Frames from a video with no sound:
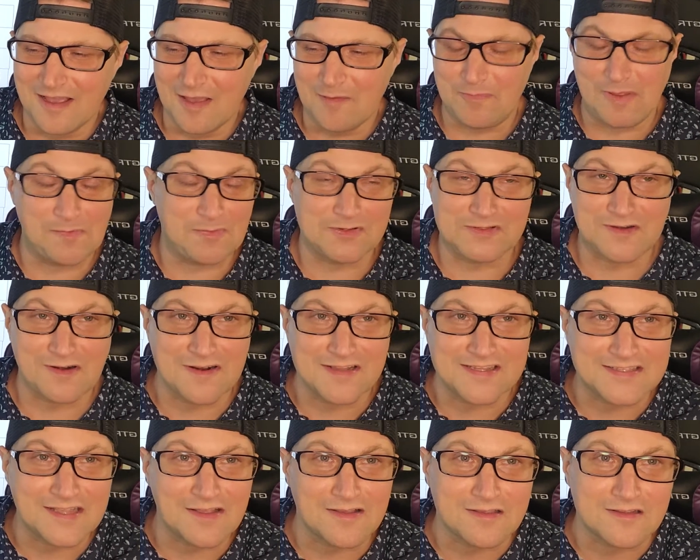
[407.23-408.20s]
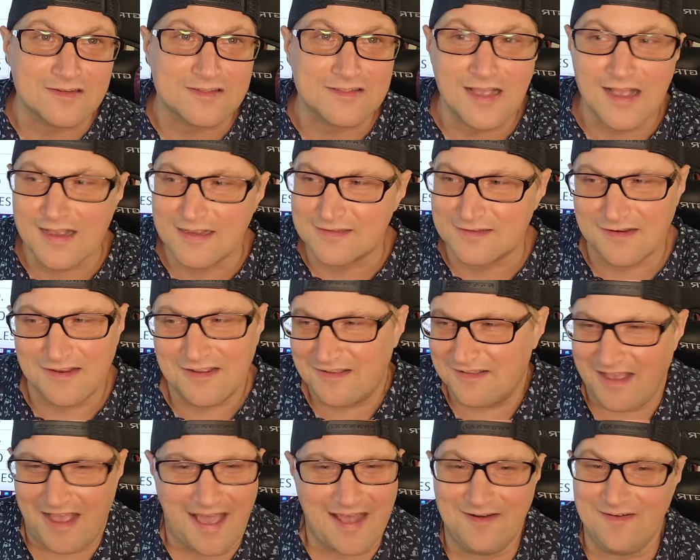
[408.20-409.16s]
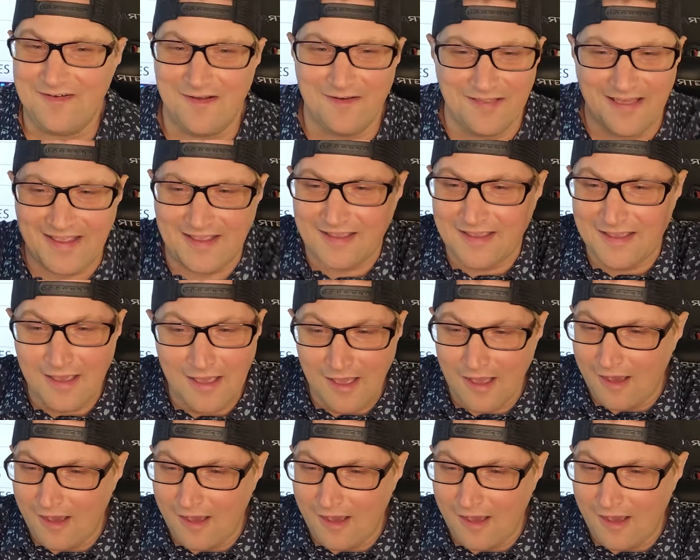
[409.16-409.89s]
People started selling their stocks. I don't know, like,